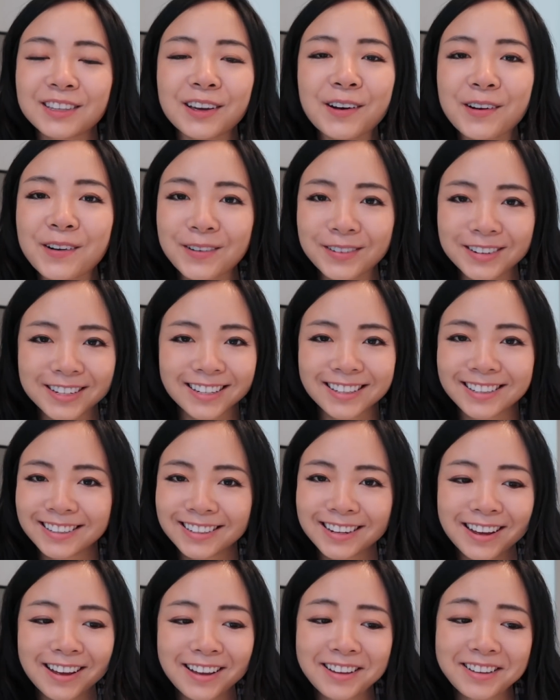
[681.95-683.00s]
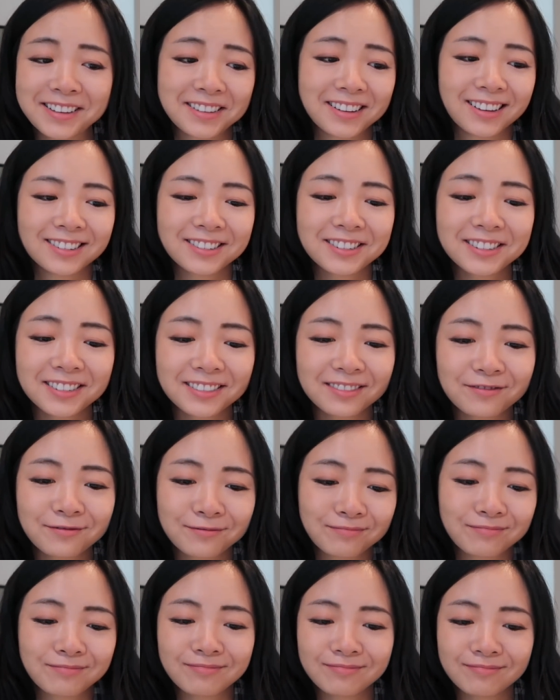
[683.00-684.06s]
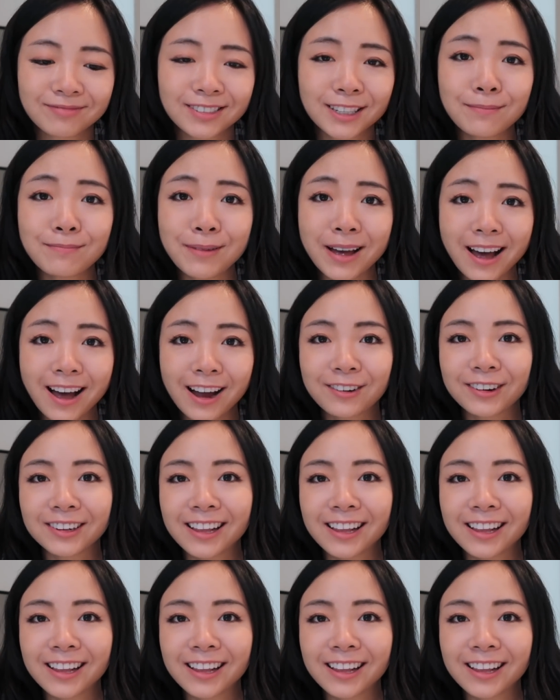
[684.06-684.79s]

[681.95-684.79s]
So just sit back,